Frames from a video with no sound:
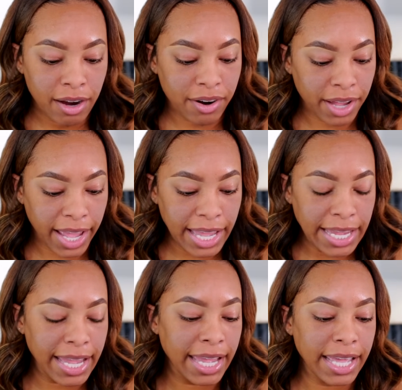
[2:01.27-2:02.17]

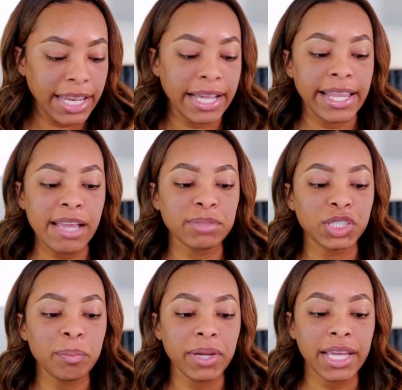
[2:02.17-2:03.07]
Okay, and it
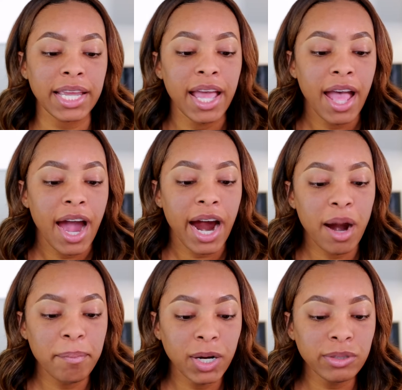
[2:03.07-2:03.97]
claims to be
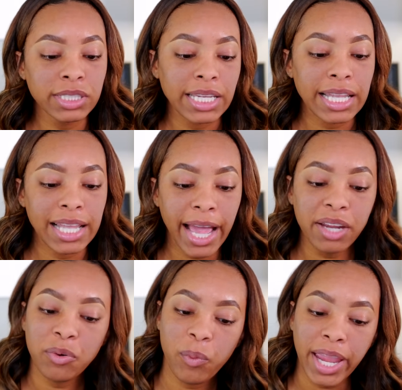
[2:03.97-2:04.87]
our most
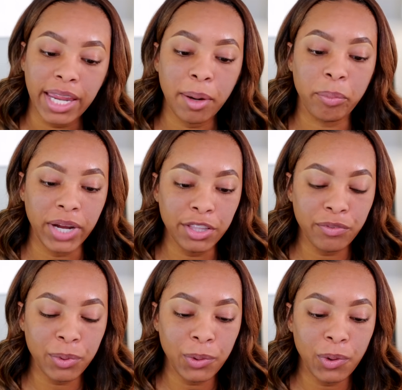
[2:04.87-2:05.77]
lightweight,
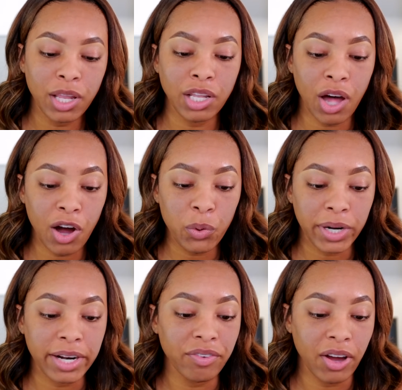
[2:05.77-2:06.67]
breathable, long
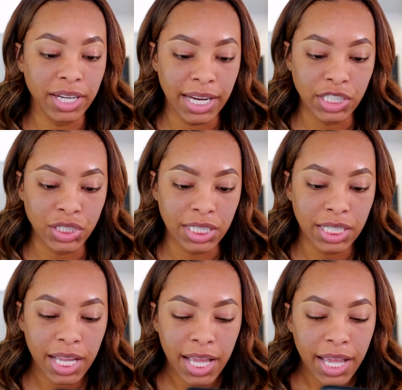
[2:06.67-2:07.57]
wear
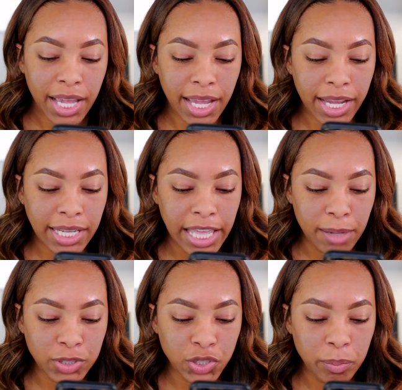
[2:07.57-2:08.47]
foundation. It
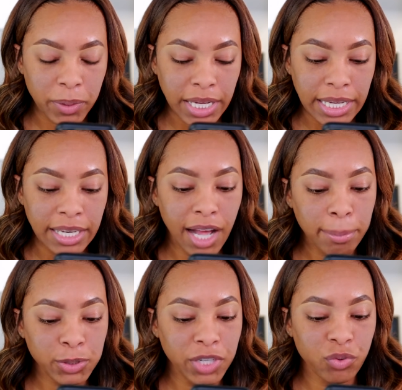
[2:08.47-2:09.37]
claims to be an
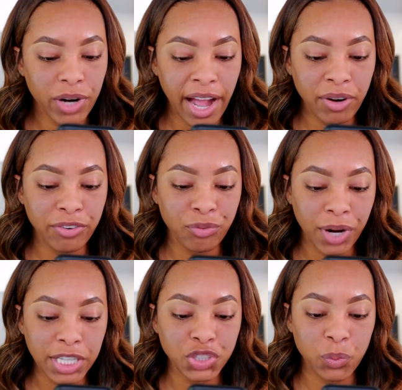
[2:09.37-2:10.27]
up to twenty-four hour
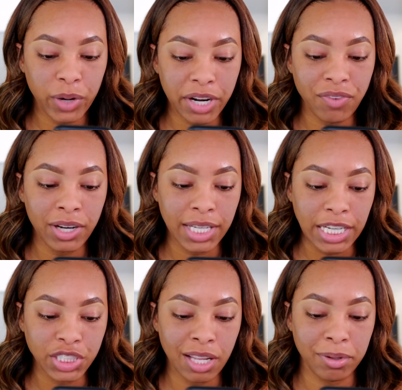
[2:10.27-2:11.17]
fresh wear
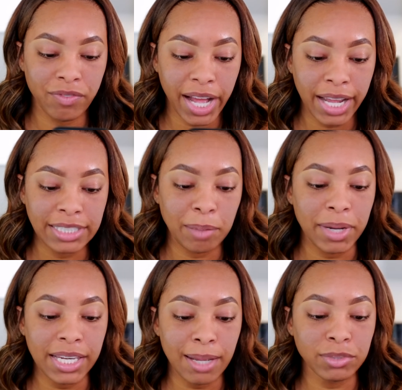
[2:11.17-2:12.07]
foundation that provides
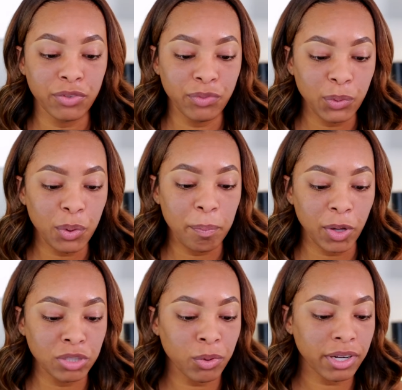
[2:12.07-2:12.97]
medium to full
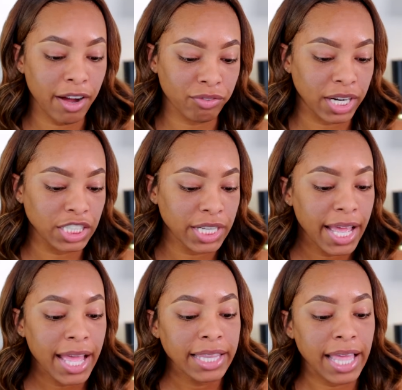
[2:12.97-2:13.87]
buildable coverage
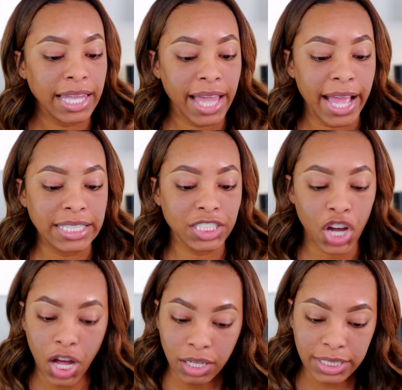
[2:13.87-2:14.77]
that lasts
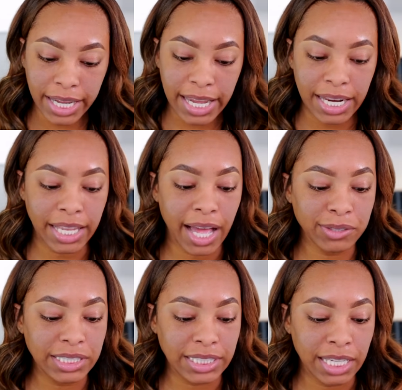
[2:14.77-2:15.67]
all day and
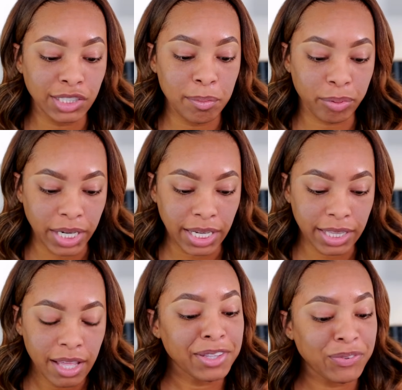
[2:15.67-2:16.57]
allows the skin to
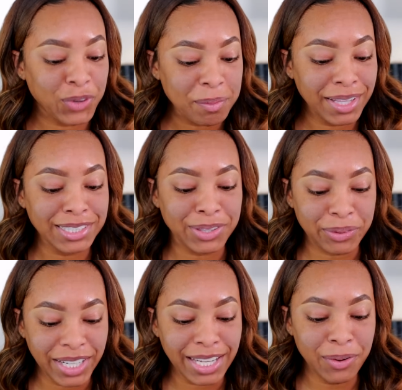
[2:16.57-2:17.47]
breathe. The formula's
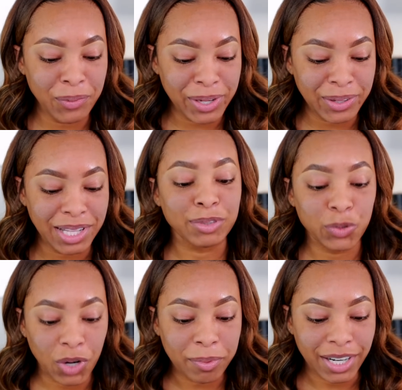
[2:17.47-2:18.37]
three oil
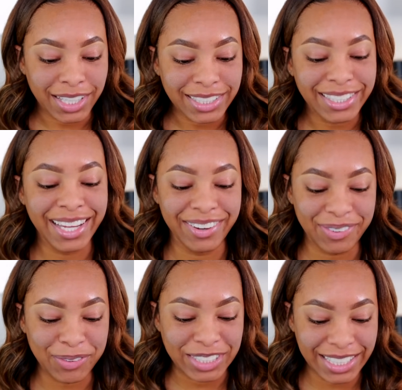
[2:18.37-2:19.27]
absorbers
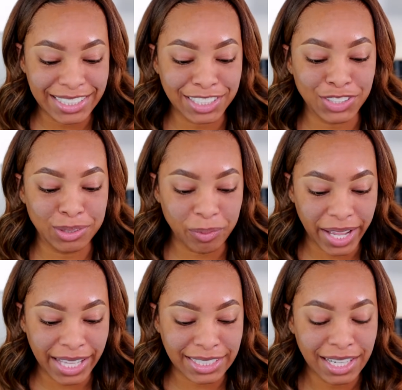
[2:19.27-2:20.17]
resist
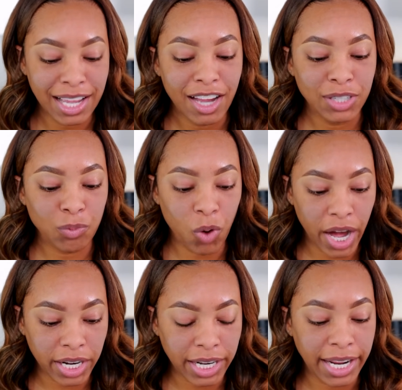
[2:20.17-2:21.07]
sweat,
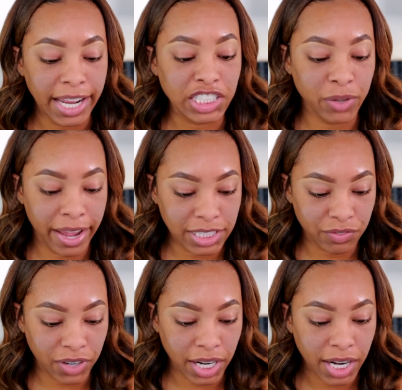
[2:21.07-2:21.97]
water, and
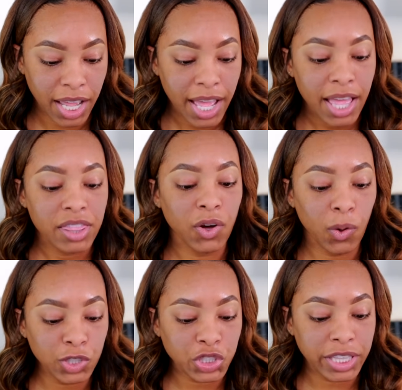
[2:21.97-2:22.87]
transfer. The
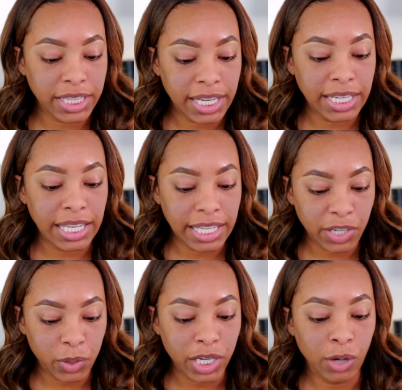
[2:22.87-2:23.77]
ultra-thin
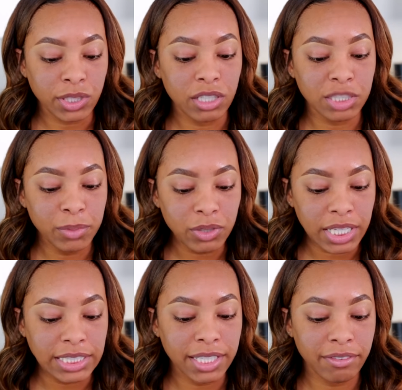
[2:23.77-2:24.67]
liquid goes on
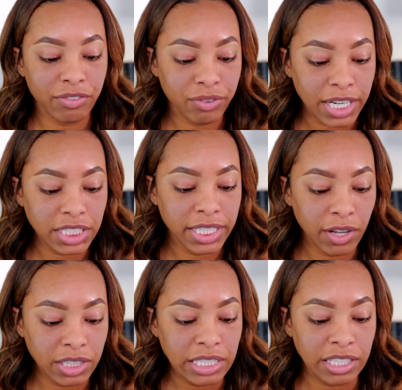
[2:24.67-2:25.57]
smoothly to give a fresh,
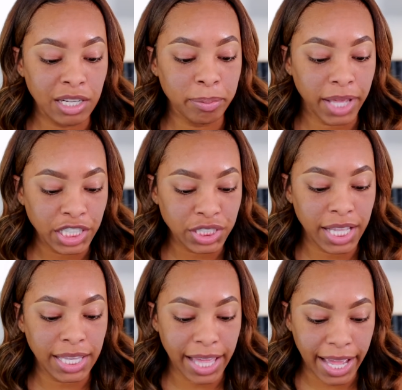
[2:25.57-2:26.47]
healthy-looking
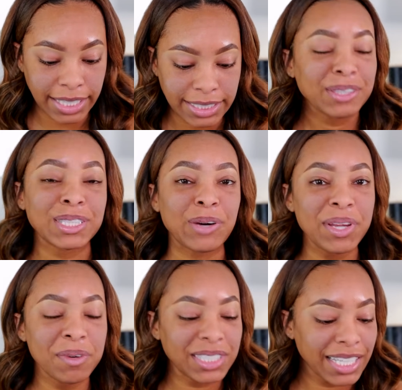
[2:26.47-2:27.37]
complexion that lasts. So
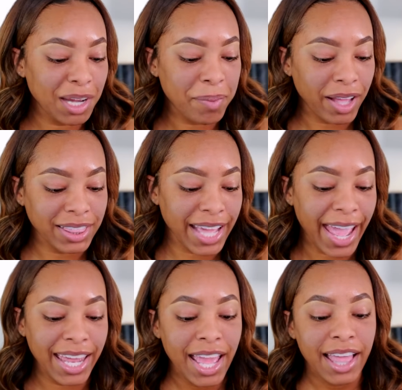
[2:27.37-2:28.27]
we will see about
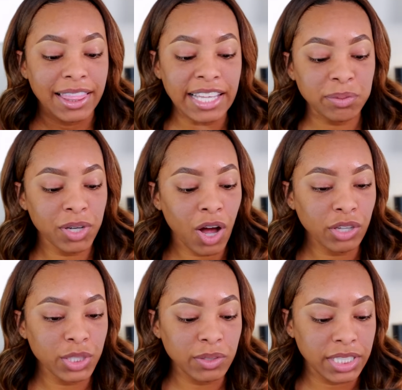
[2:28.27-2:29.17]
that. This one
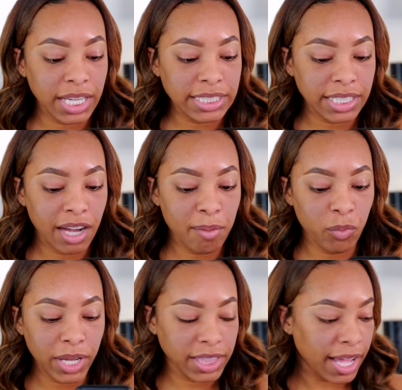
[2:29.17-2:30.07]
also does
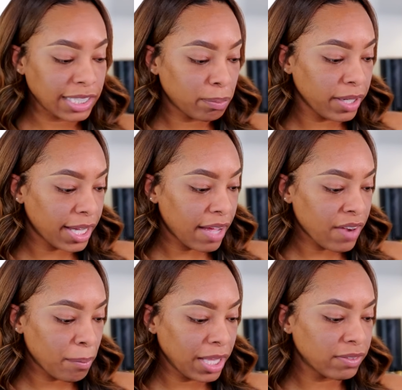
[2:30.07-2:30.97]
come with S P
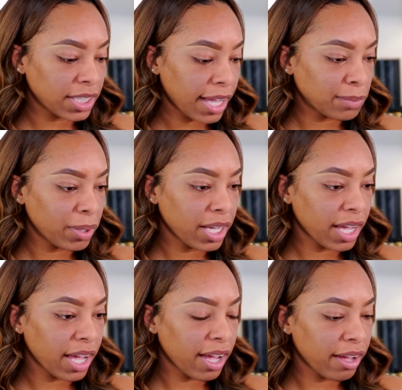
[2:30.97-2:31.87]
F. I believe it's S
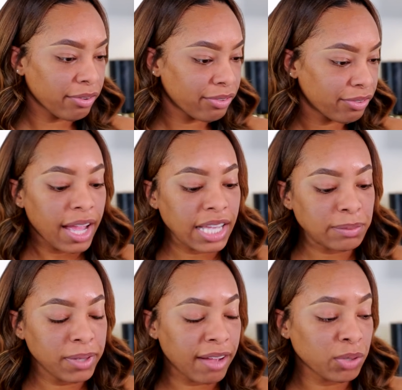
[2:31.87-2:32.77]
P F,
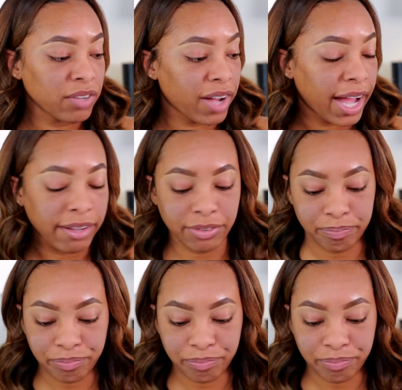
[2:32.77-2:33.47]
S P F twenty-five.